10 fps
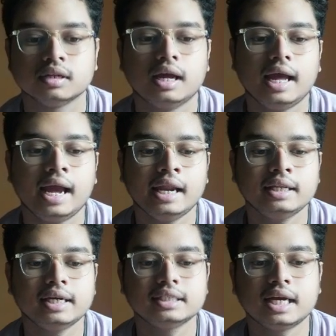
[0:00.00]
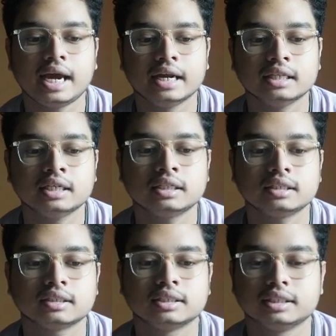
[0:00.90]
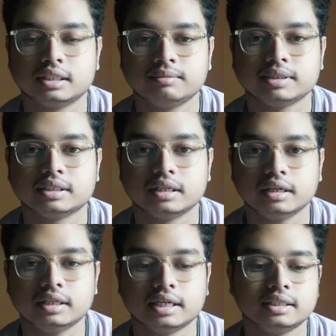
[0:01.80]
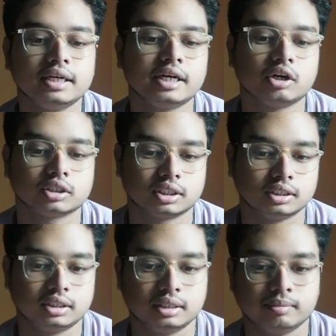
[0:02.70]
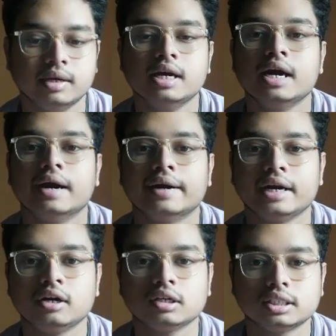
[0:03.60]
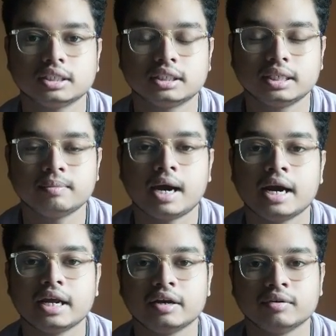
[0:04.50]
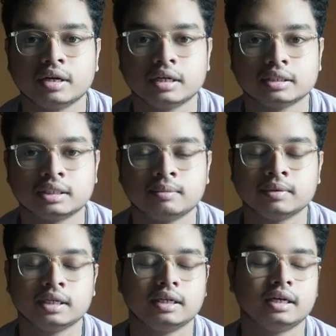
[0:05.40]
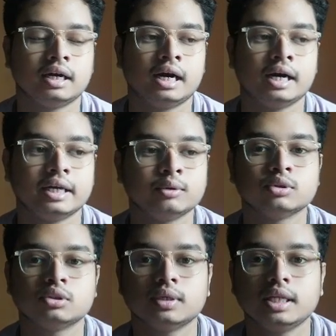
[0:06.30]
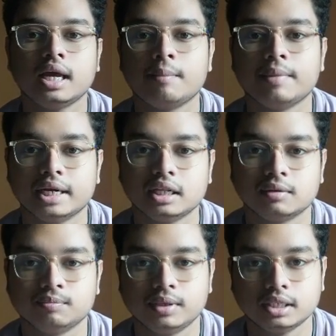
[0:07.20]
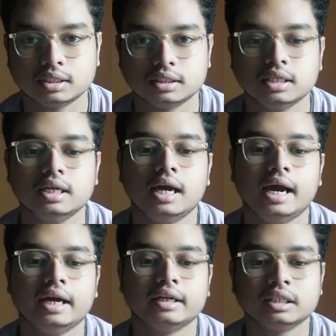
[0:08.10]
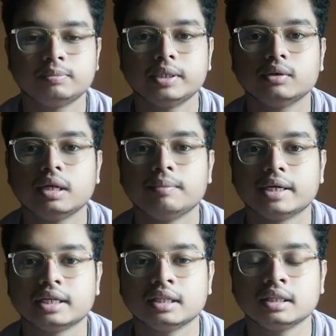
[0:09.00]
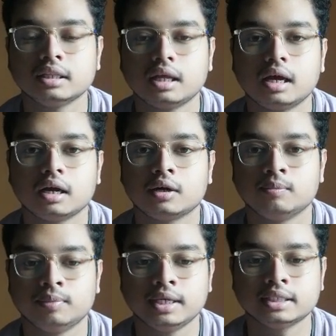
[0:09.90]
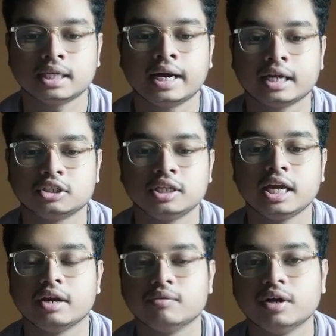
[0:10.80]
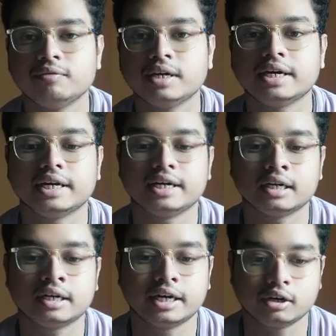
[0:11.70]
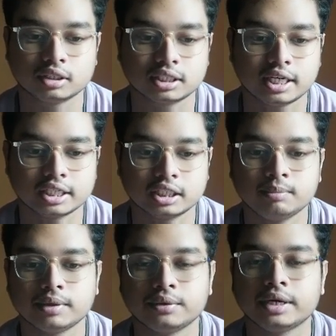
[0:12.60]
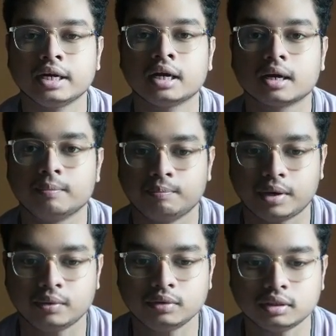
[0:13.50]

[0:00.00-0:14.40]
And there is another system is there, that is a redox system. Redox system are in some are usually a metal complex, and this particular metal complex are actually involved in a redox reaction between a compound